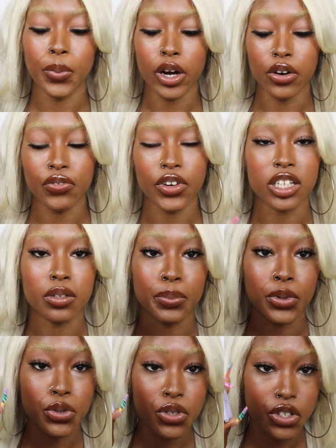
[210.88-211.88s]
Perfect
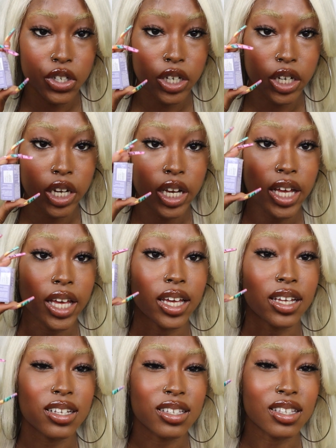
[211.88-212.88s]
Booster.
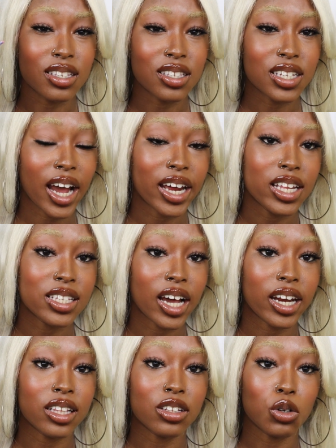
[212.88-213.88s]
It is this tiny
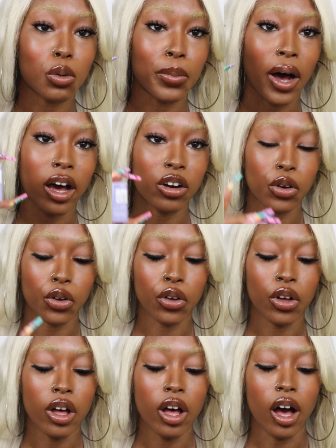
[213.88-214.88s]
little
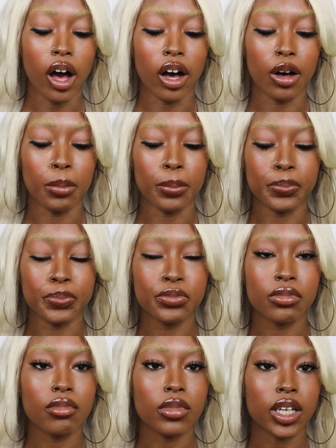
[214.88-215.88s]
bottle.
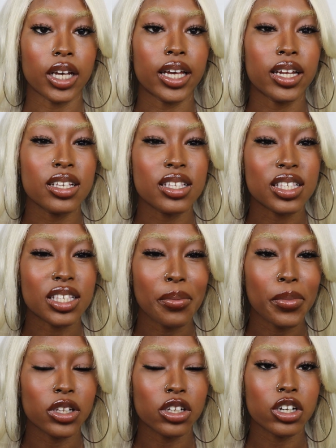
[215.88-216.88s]
It is
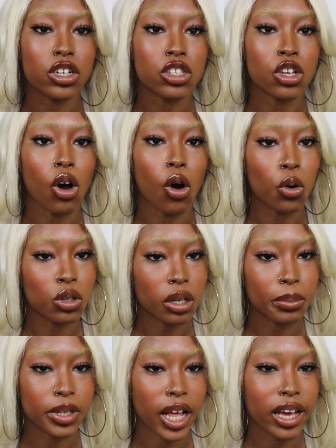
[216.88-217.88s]
similar to
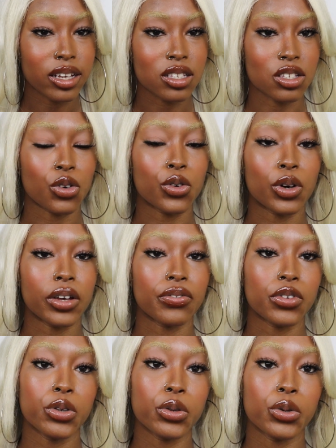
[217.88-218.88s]
Olaplex. So if
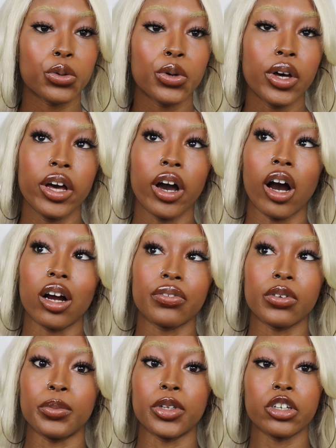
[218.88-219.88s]
you are
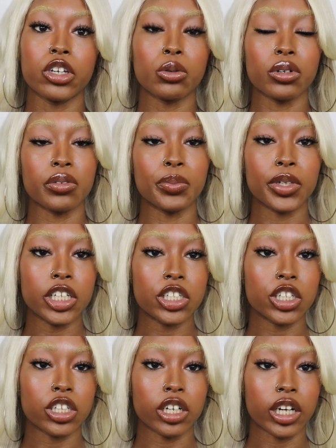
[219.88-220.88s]
familiar with
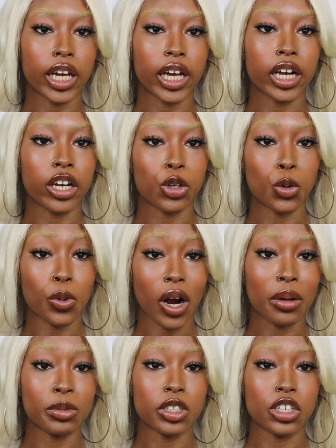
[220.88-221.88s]
bleaching your hair, you
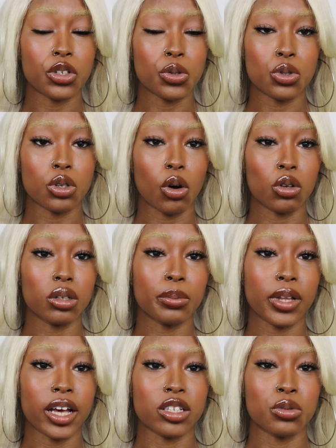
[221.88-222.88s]
probably use
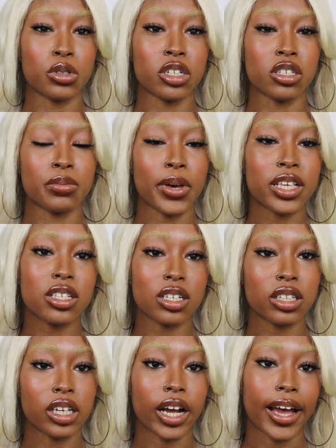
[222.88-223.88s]
Olaplex, which is
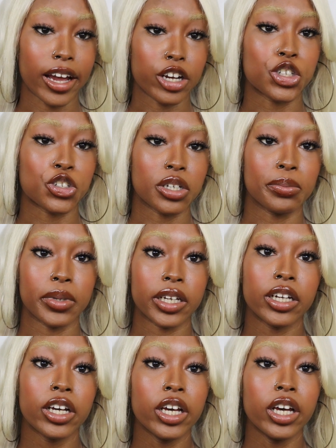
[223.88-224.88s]
basically a hair
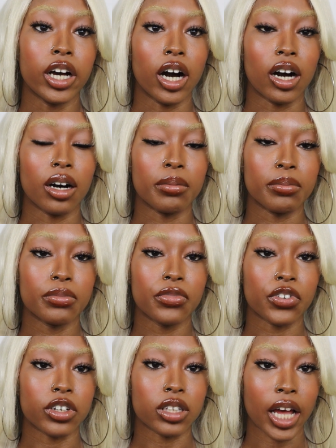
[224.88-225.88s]
treatment
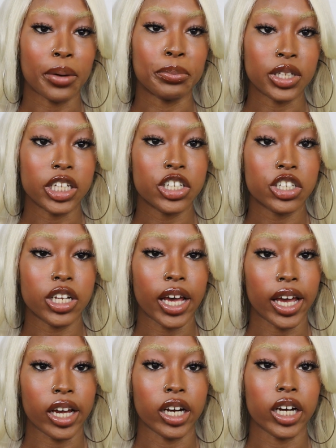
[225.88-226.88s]
for like bleached
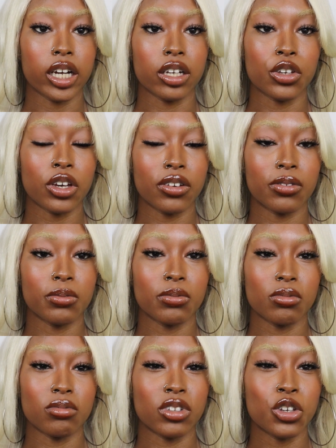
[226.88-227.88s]
hair. You can
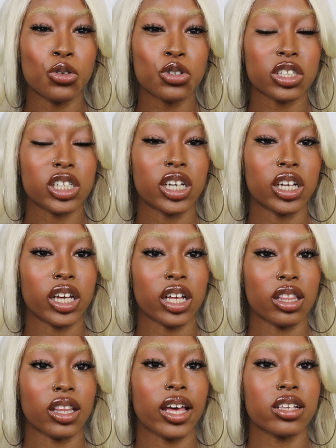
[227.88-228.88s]
usually get it
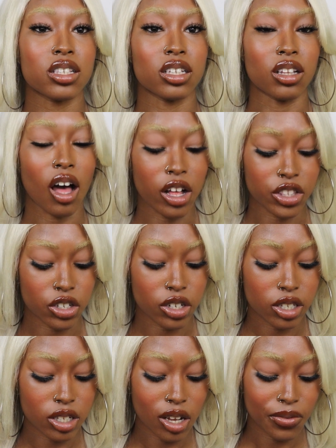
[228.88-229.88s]
in like salons or
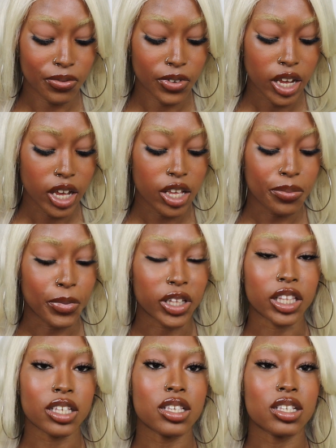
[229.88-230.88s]
stuff,
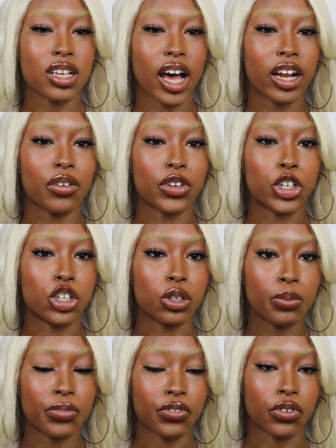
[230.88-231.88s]
but this is kind of a
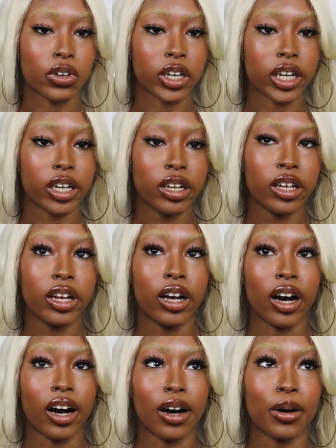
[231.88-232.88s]
dupe for it.
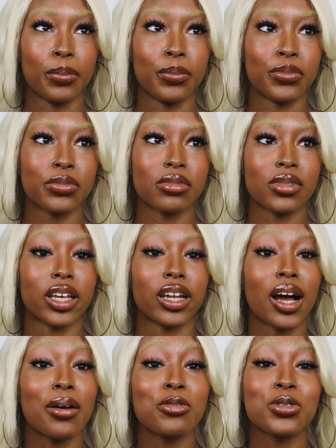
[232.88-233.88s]
And
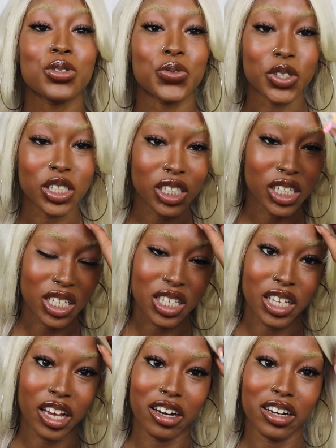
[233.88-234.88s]
I was really a
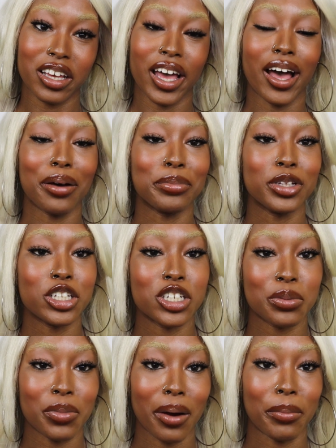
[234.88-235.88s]
scaredy cat
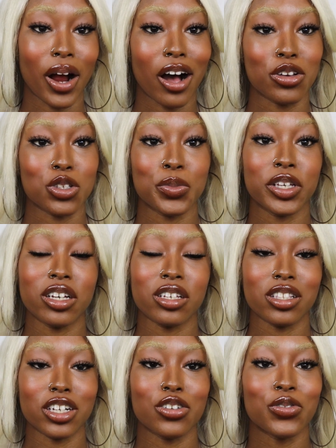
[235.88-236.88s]
bleaching my brows
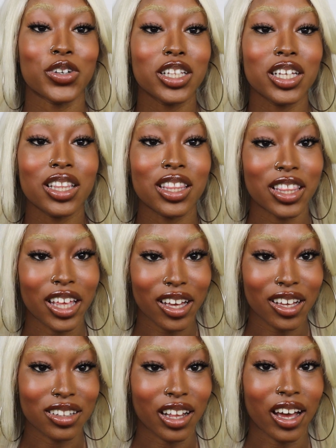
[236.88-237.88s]
because they're really
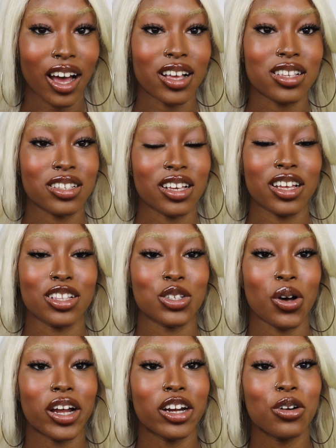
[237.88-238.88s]
thick, like I said, so
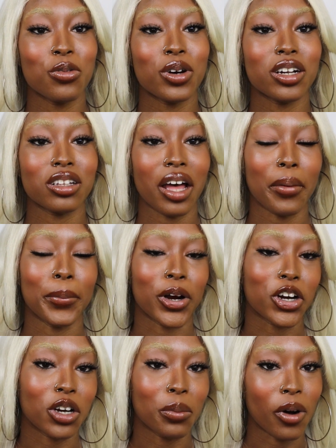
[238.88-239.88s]
I didn't want to like
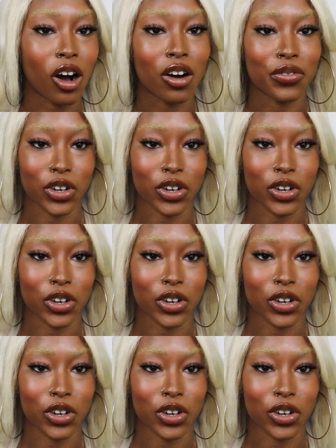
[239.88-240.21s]
burn them off